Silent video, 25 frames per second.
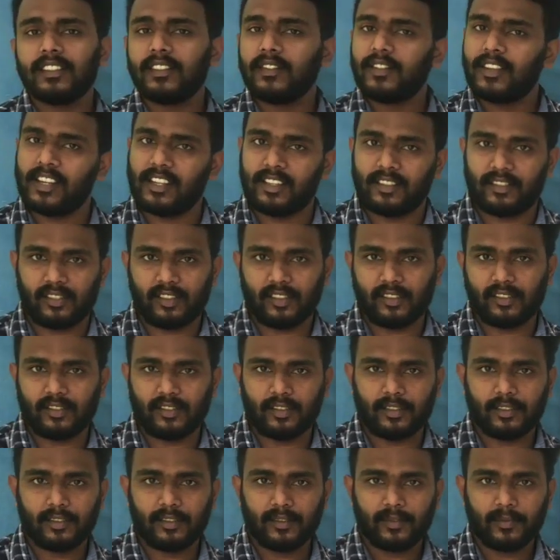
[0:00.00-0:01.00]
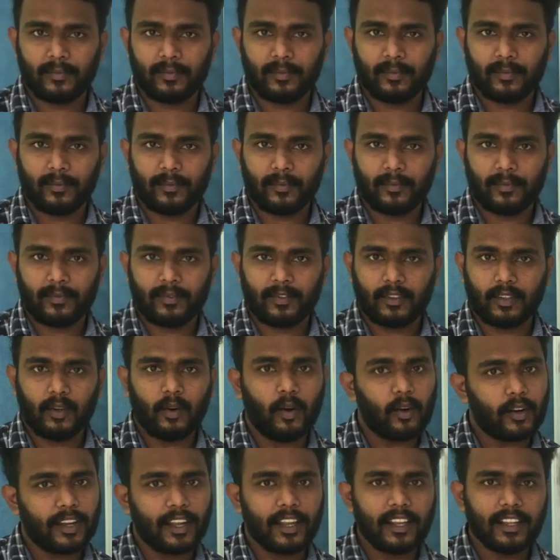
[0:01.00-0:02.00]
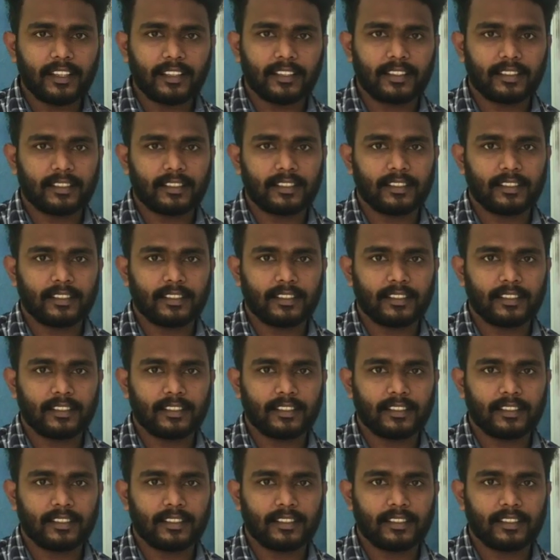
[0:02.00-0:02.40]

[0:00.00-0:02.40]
Civilization. Okay?